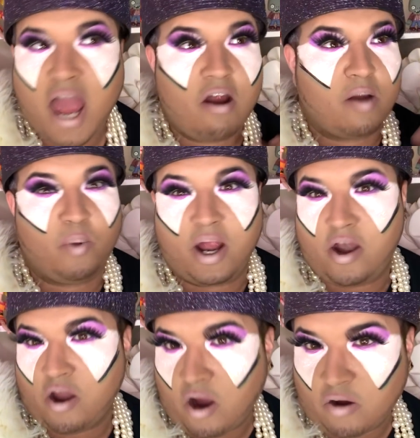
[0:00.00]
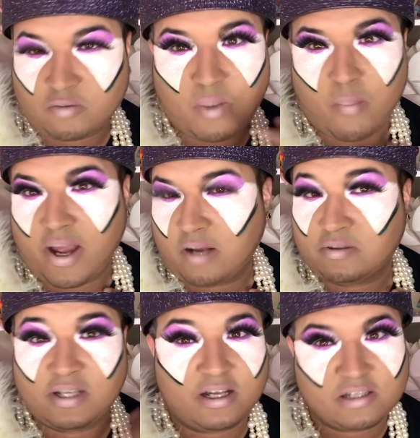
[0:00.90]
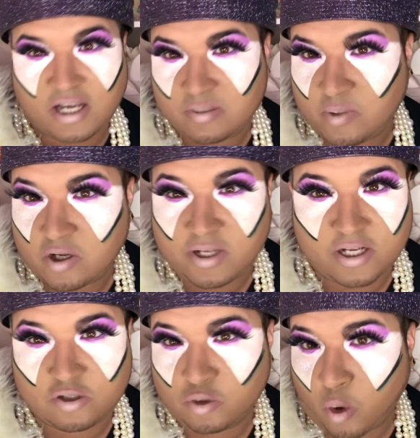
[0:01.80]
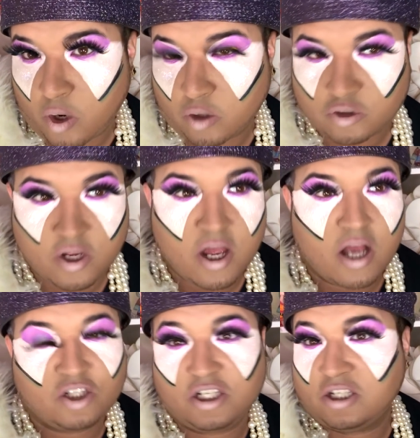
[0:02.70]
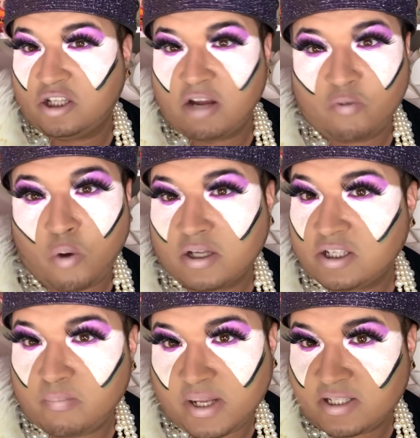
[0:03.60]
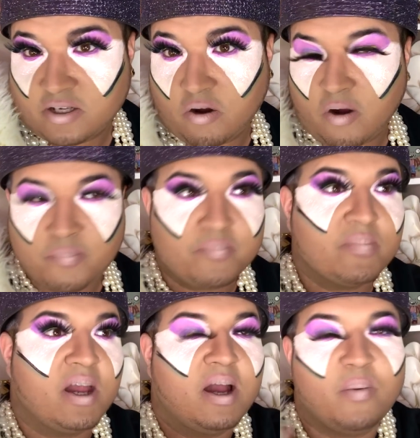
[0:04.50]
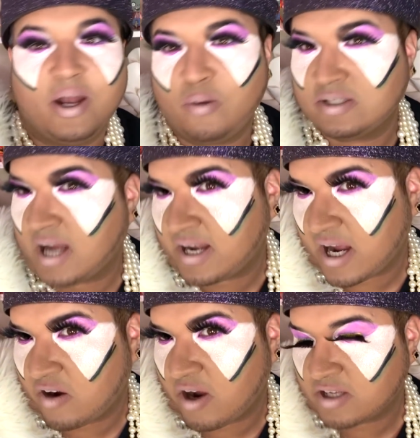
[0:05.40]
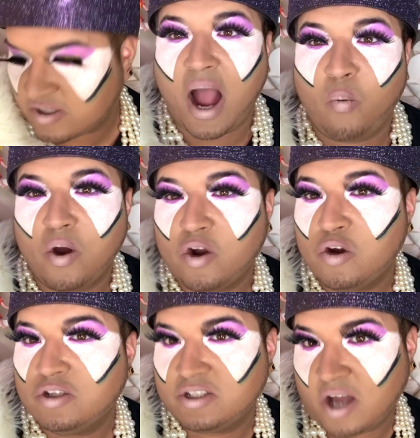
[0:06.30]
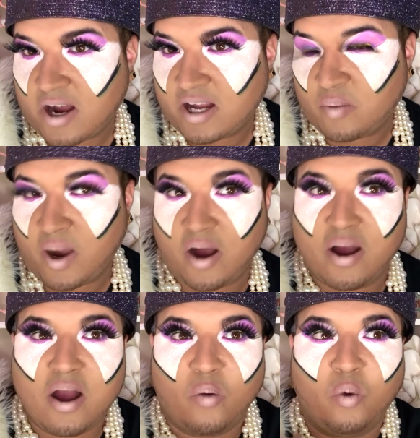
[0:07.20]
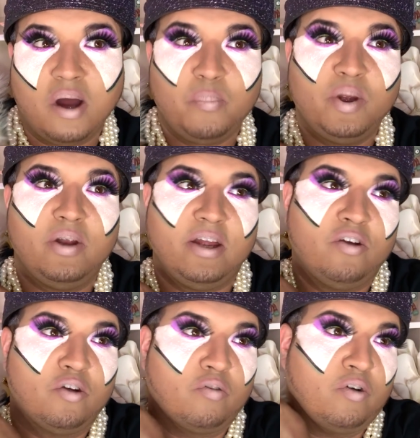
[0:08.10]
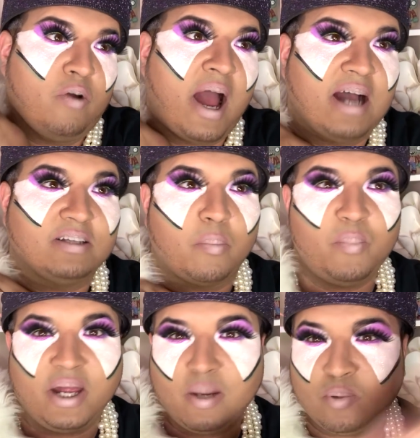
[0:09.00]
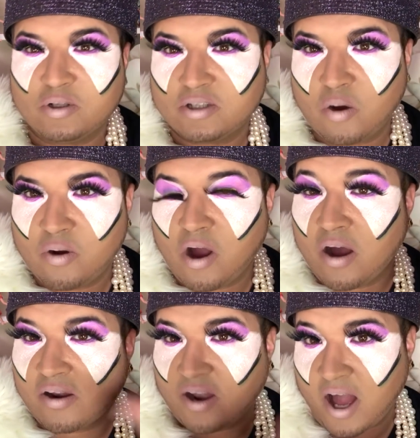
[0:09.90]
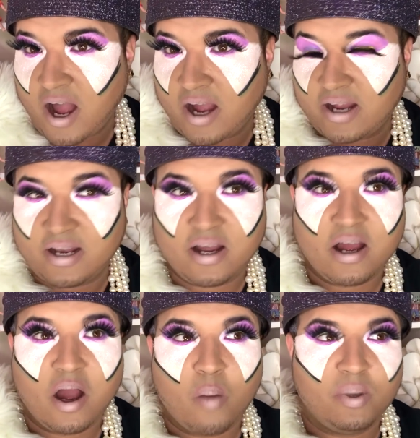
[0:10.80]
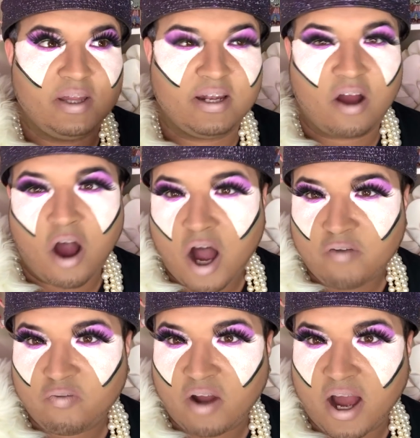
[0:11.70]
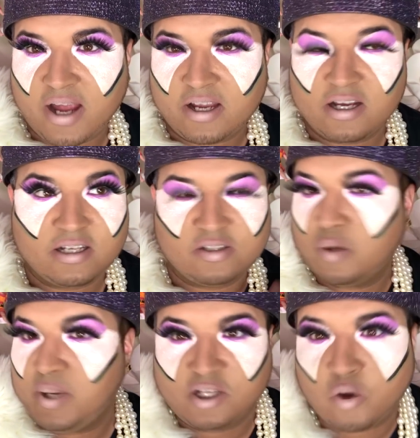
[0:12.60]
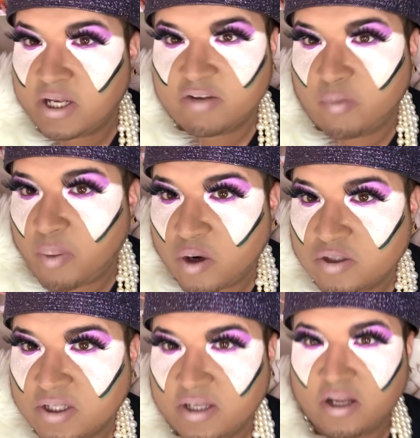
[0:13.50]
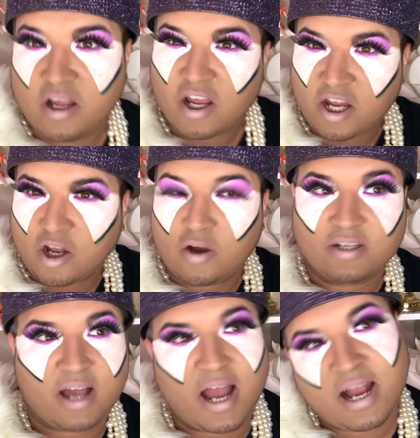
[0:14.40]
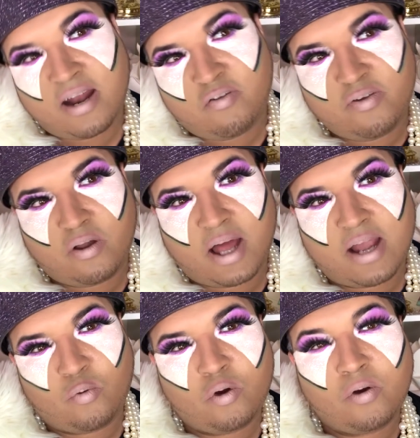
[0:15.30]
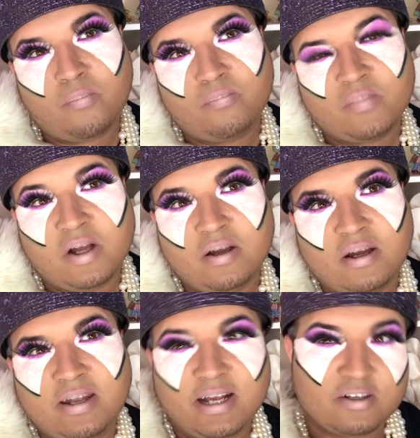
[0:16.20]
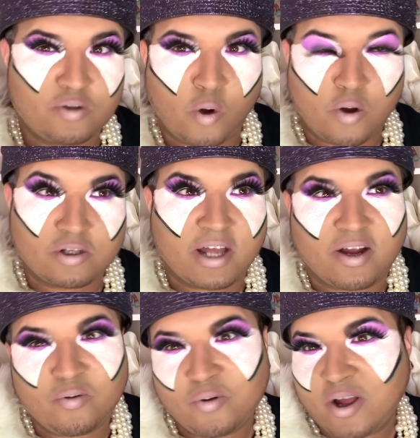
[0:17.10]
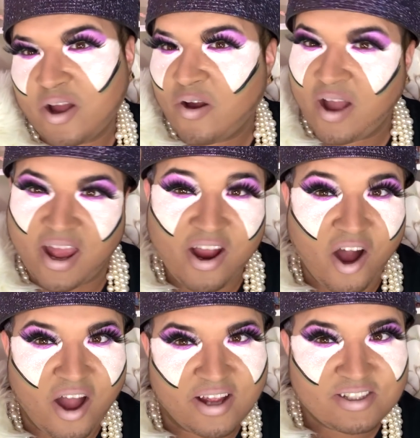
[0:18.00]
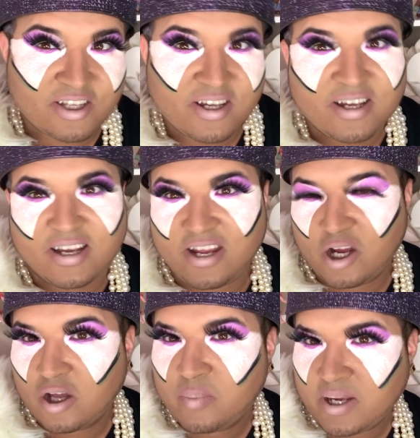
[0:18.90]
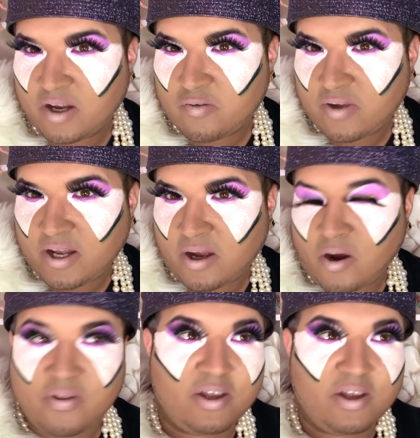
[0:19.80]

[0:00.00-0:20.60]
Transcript: Everybody knows my makeup's 10 times better than Nikkie Tutorials. She just never wants to admit it, girl. But anyways, I digress. I wonder who she's talking about. What beauty guru has a big persona online, but then offline, it could be a totally different person? You know, because I kind of feel like, well, Nikkie Tutorial's like, well, hey guys, you know, at the beginning of her video.